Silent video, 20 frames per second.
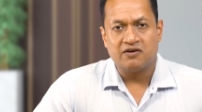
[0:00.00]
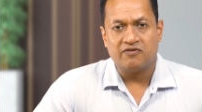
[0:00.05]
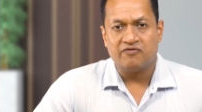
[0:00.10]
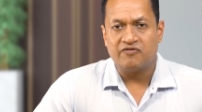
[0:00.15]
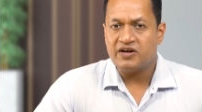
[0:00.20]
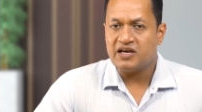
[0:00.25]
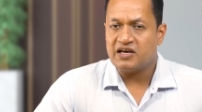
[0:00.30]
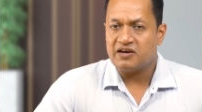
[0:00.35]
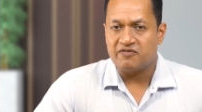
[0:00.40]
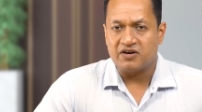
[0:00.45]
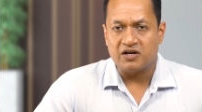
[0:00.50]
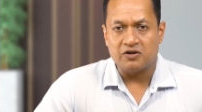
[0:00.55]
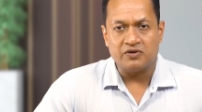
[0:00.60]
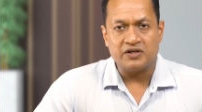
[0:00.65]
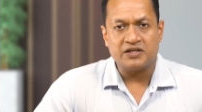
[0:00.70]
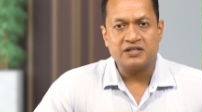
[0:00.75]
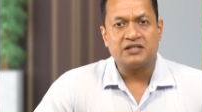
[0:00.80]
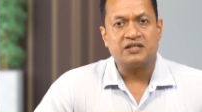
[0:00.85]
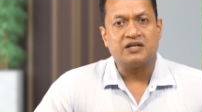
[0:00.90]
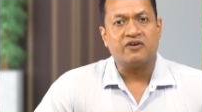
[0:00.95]
We
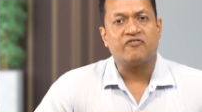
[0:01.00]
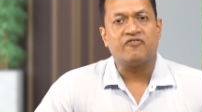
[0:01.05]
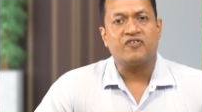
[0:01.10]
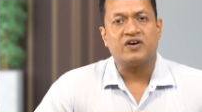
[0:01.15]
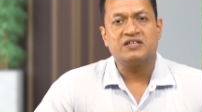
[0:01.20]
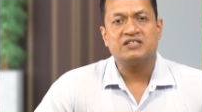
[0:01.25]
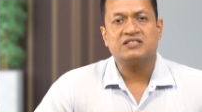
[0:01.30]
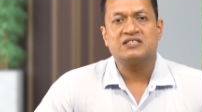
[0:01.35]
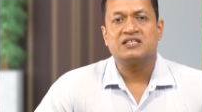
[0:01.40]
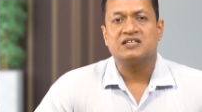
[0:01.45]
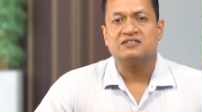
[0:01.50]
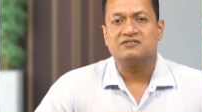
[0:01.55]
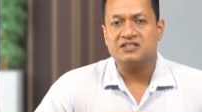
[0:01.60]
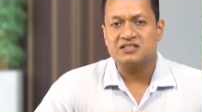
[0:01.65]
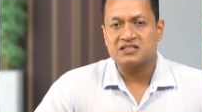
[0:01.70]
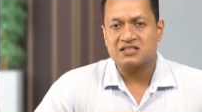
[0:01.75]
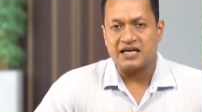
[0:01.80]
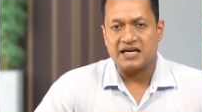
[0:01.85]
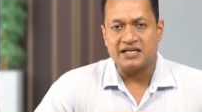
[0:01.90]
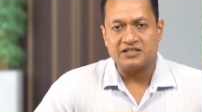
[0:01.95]
evaluate the fund's
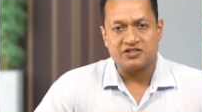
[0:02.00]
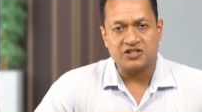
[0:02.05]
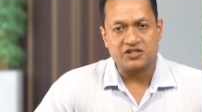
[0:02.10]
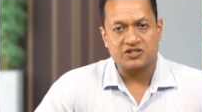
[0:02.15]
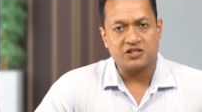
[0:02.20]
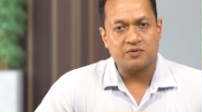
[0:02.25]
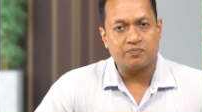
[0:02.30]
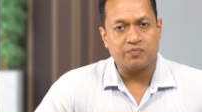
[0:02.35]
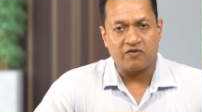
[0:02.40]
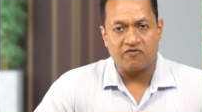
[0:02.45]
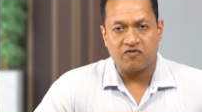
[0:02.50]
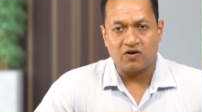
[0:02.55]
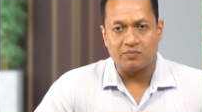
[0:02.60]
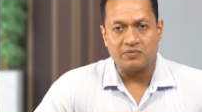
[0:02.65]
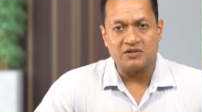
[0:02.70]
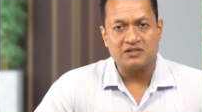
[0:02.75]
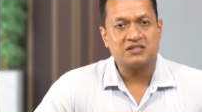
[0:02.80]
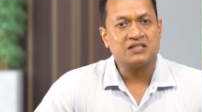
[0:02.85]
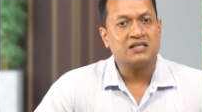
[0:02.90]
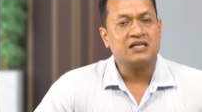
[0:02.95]
risk-adjusted
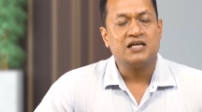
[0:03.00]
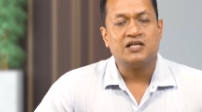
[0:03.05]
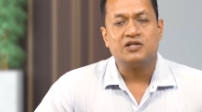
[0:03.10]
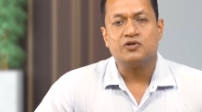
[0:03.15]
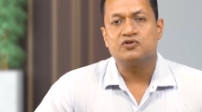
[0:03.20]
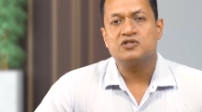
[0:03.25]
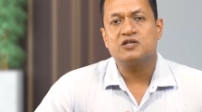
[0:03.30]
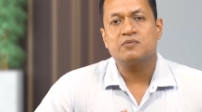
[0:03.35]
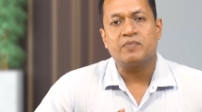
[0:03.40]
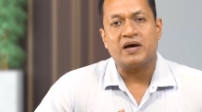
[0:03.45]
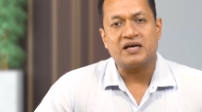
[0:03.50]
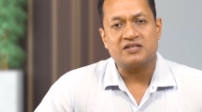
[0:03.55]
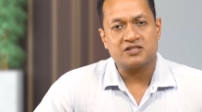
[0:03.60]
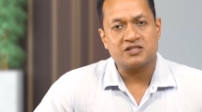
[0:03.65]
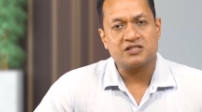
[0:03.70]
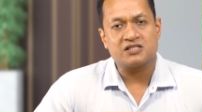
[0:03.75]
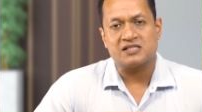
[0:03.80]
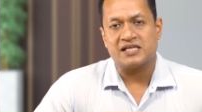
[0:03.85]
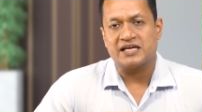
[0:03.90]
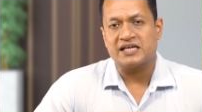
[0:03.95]
performance using
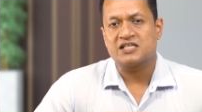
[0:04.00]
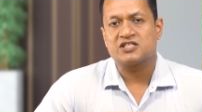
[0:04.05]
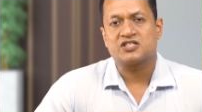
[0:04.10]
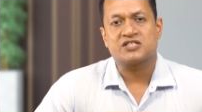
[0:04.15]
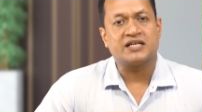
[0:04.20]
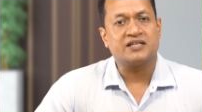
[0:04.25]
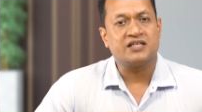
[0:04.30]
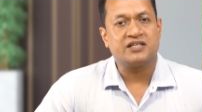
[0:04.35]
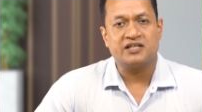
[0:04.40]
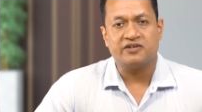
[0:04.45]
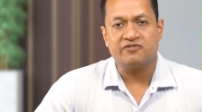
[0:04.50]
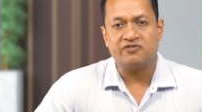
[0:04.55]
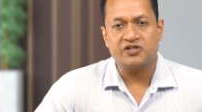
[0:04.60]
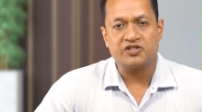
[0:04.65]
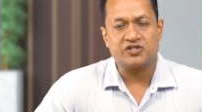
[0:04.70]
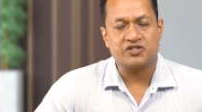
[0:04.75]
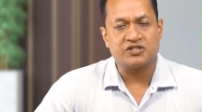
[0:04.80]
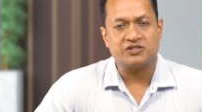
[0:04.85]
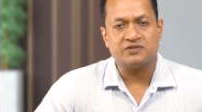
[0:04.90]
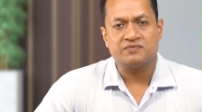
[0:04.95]
measures like standard
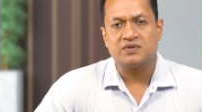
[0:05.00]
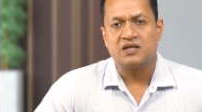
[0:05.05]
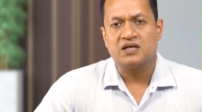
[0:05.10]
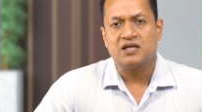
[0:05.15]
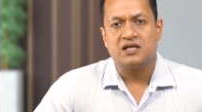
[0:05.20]
deviation,